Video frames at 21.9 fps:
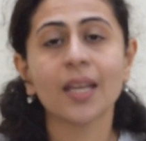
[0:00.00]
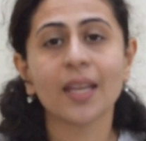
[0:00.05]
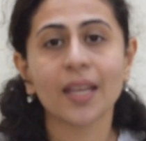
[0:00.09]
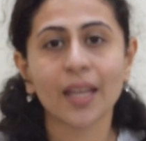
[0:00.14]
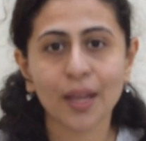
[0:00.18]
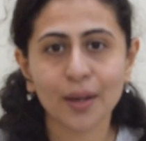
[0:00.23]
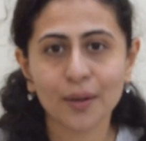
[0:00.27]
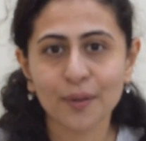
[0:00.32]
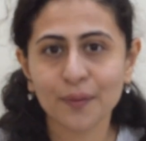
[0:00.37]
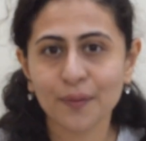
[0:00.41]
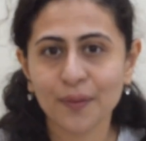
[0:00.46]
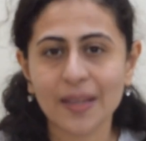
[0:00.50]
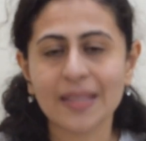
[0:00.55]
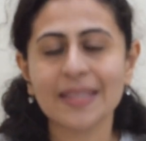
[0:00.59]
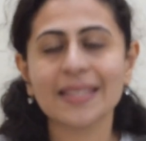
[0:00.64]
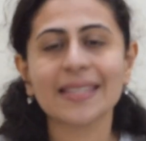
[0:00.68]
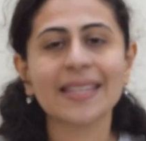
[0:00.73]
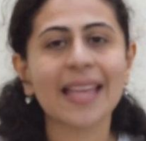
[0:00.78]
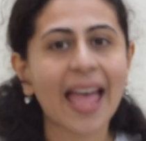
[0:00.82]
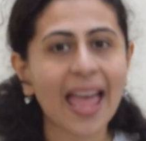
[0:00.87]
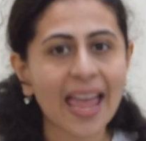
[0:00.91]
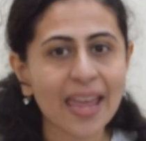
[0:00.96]
Hello
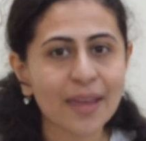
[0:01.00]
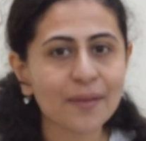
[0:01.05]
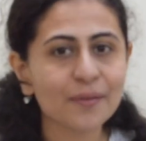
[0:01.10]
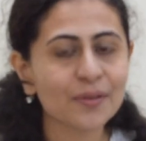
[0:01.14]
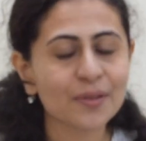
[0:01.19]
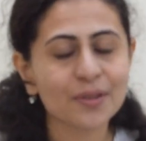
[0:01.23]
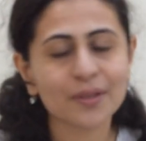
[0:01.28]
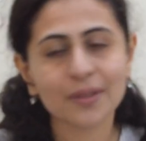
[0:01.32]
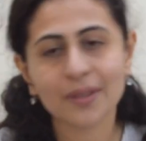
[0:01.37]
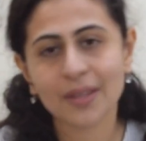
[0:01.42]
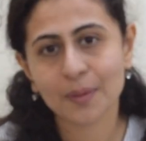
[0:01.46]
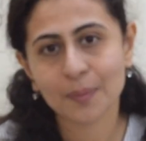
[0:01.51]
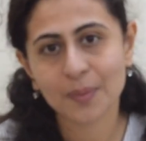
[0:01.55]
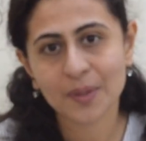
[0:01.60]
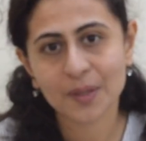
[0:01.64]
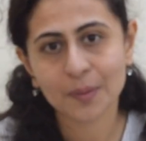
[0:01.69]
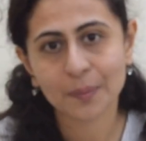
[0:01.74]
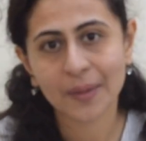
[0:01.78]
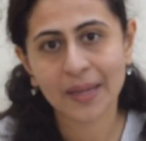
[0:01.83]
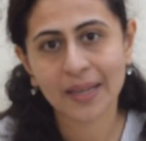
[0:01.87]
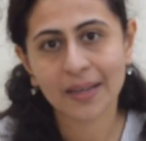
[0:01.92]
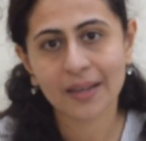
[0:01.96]
friends, I am
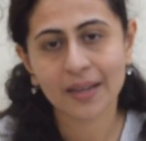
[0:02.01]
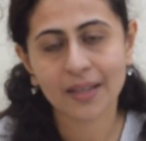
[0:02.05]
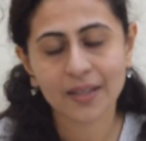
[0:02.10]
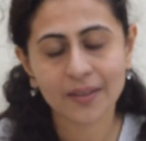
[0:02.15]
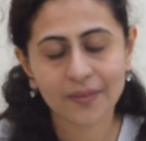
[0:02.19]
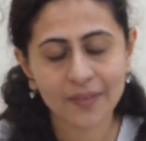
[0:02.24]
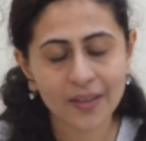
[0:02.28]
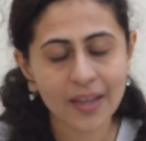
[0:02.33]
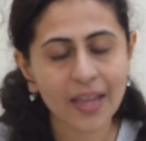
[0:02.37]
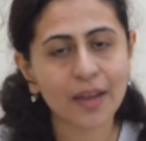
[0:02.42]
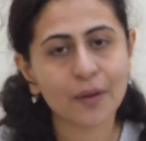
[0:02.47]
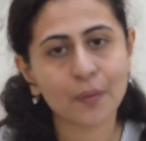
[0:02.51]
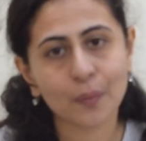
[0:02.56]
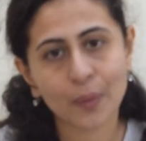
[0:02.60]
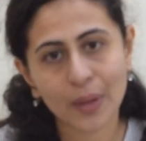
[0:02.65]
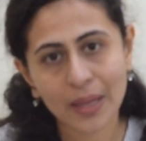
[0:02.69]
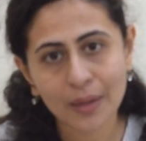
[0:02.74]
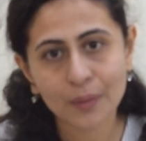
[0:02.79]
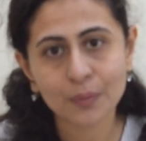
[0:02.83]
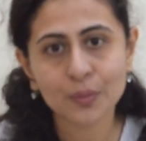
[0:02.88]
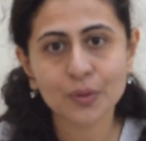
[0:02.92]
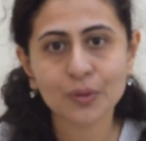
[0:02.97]
physiotherapist Meghana Dave and
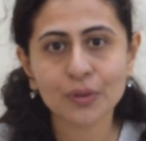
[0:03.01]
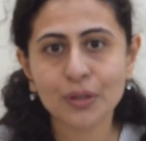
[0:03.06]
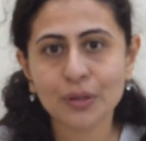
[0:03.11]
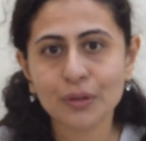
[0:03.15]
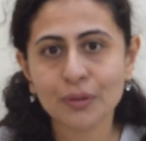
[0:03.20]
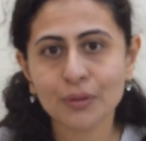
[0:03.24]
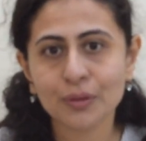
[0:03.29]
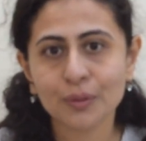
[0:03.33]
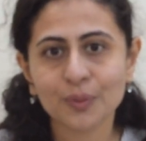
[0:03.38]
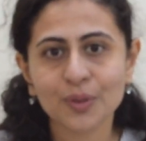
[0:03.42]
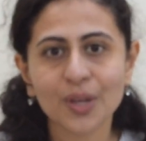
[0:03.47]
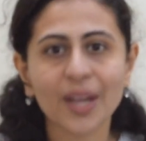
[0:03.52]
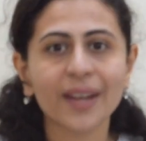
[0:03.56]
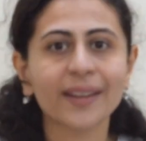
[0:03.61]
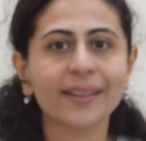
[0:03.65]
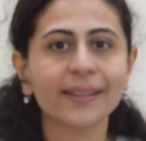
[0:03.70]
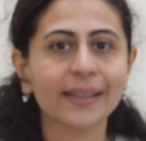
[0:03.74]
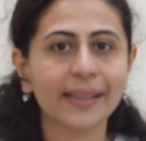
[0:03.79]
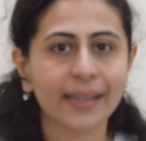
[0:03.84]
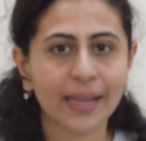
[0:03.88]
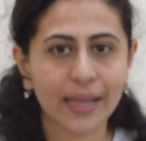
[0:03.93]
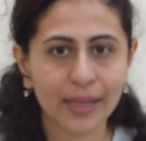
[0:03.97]
welcome to the YouTube
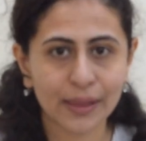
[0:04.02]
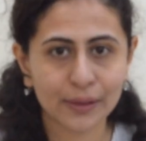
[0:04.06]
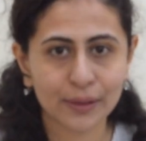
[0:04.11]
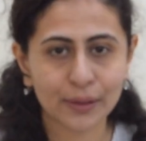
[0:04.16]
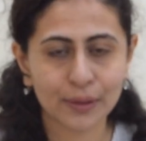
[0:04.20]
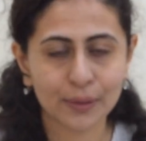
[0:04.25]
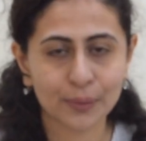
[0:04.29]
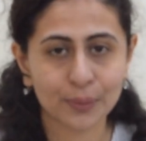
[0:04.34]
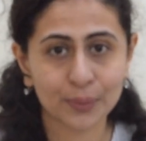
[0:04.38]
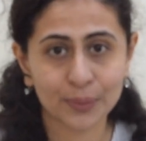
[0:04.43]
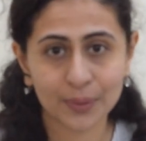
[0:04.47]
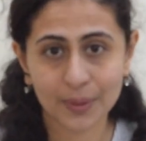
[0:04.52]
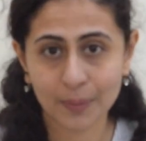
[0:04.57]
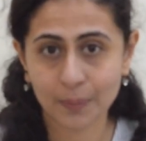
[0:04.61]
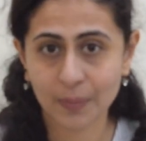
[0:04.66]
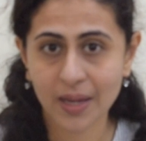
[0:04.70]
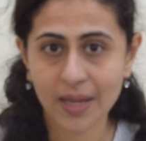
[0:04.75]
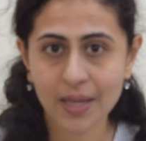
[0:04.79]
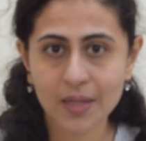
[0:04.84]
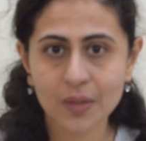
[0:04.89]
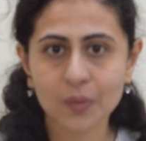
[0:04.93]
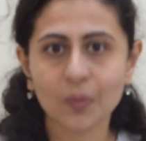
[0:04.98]
channel Health Q, the
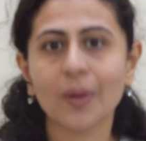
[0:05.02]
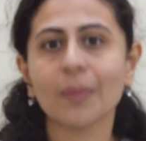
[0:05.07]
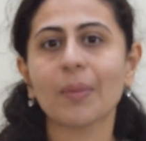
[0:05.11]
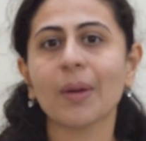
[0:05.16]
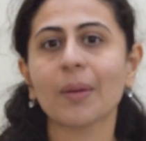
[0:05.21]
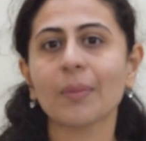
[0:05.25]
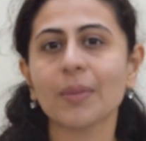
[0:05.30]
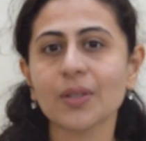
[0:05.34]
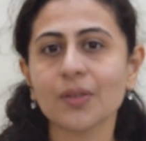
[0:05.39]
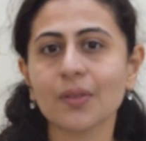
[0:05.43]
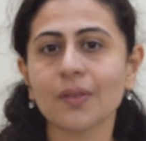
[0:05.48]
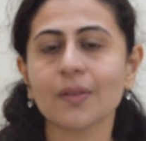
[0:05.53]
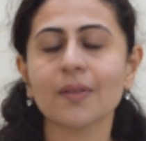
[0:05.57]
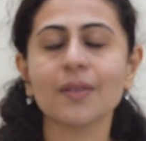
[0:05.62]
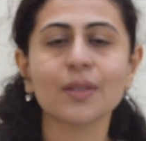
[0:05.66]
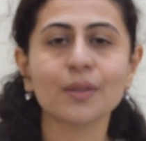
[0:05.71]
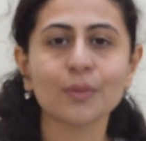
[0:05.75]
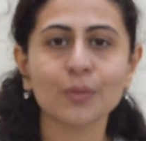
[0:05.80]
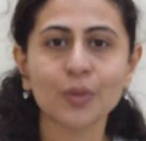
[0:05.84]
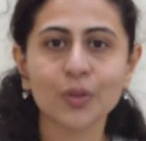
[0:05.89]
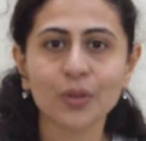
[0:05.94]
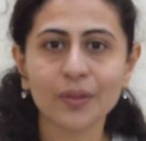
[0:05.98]
place where my mission
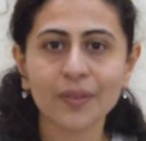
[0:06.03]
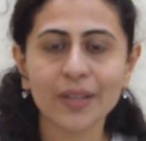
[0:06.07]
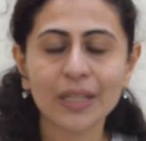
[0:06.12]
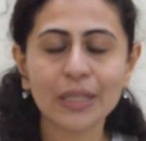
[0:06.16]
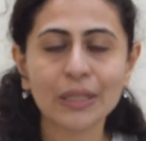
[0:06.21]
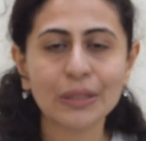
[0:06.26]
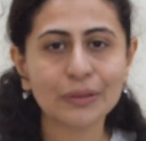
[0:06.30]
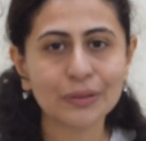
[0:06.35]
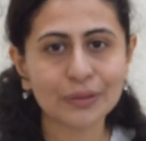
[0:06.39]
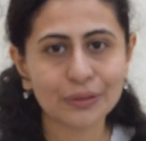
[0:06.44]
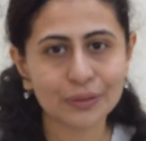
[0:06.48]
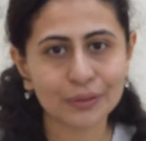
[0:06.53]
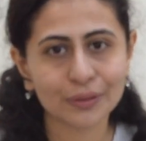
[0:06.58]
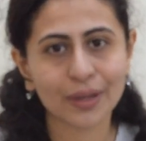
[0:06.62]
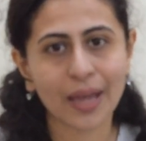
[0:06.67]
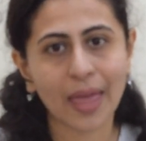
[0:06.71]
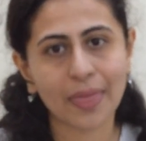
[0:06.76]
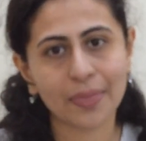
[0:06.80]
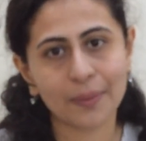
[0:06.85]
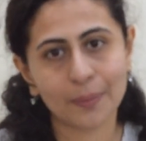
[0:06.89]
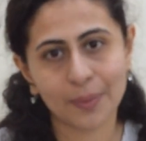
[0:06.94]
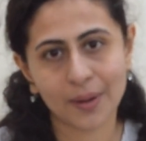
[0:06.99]
is to motivate you to look
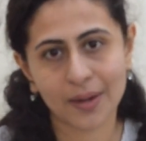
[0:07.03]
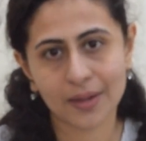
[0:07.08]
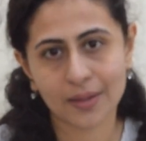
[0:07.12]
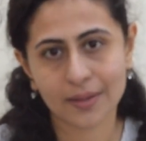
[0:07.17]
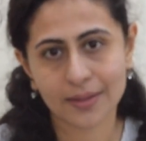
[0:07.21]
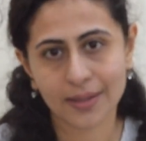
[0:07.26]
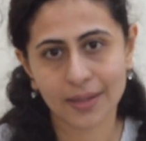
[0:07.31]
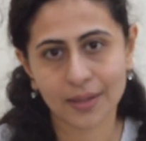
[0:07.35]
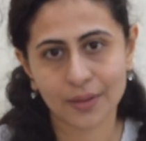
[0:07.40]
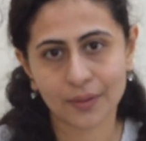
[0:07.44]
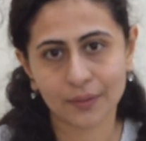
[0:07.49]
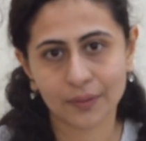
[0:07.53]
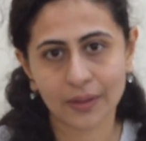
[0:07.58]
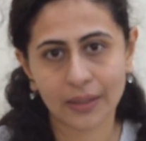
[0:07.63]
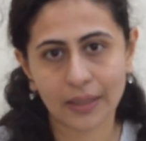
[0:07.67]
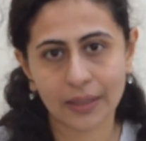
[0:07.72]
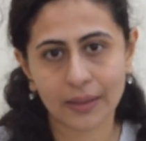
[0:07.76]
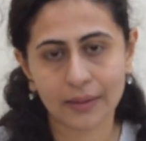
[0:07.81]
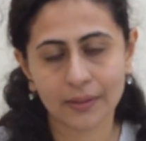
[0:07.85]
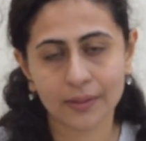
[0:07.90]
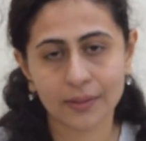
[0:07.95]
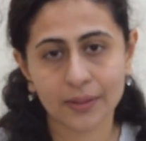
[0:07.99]
at the brighter side of the
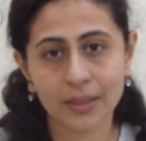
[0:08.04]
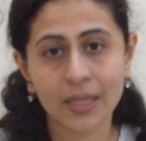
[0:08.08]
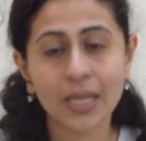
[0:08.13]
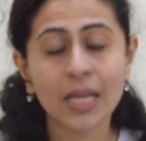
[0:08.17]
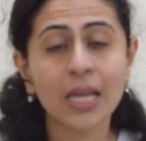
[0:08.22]
health.